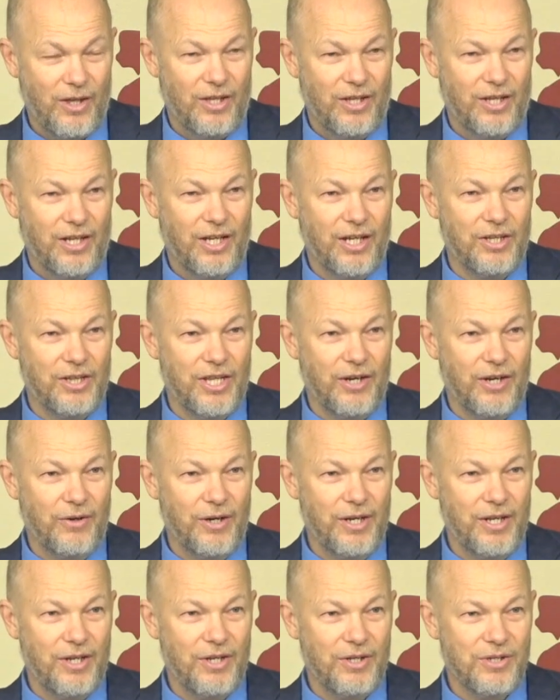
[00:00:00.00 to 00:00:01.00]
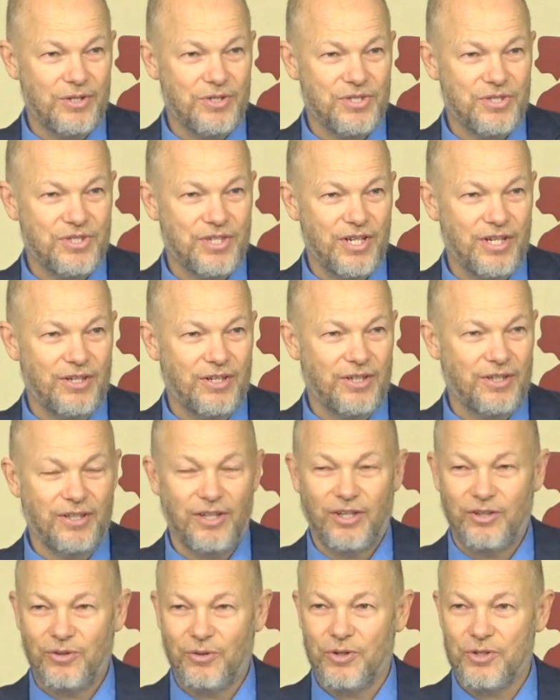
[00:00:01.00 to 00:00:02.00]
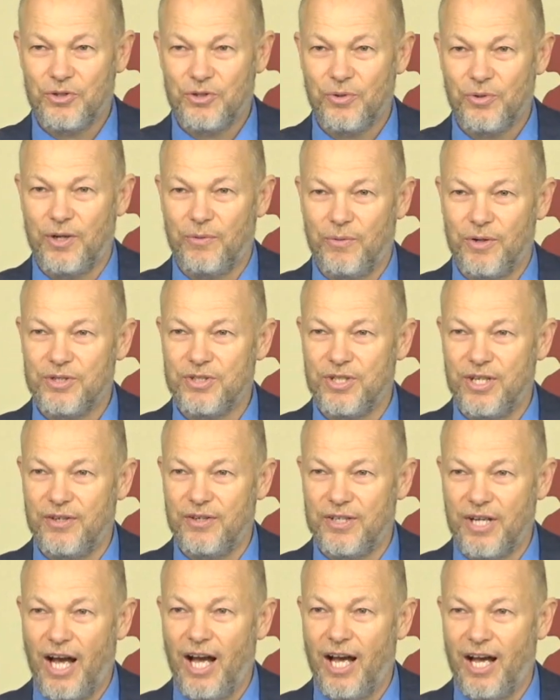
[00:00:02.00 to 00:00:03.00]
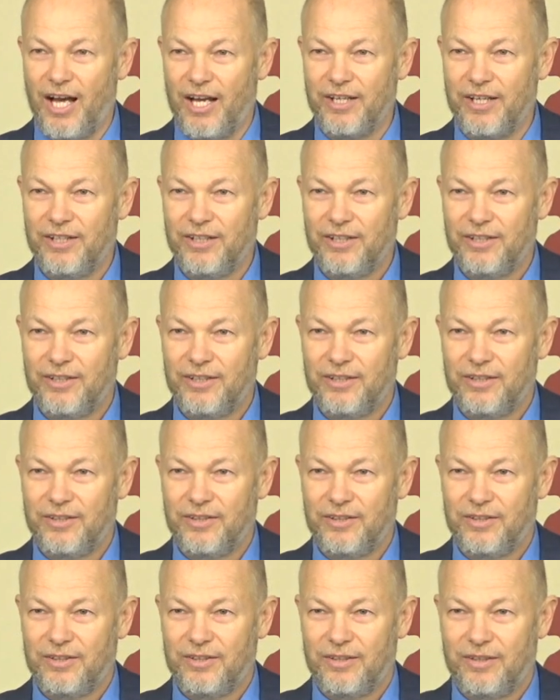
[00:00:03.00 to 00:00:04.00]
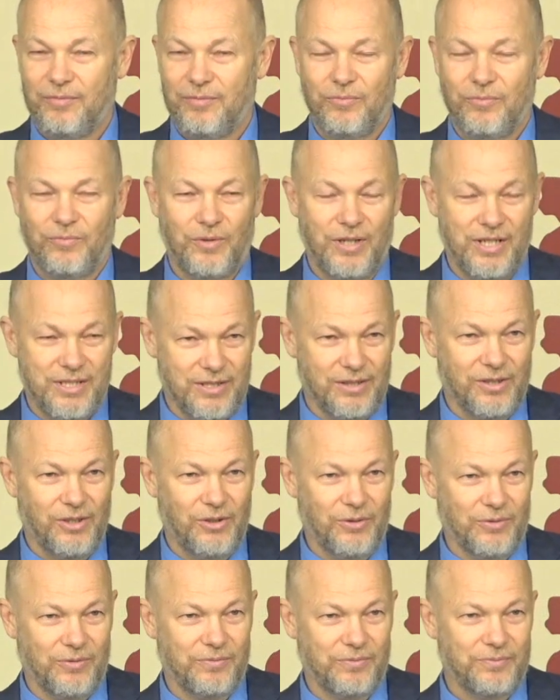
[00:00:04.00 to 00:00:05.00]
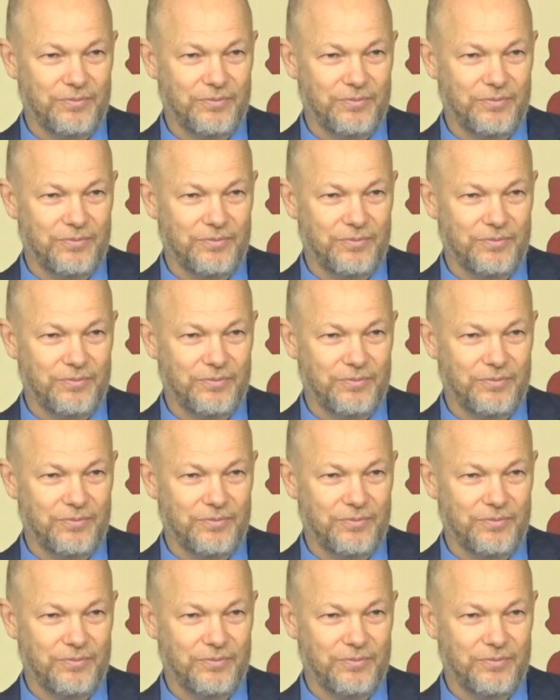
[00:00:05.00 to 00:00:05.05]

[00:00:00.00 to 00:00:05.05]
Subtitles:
And there he is sitting under a tree wishing he'd die when he's alone.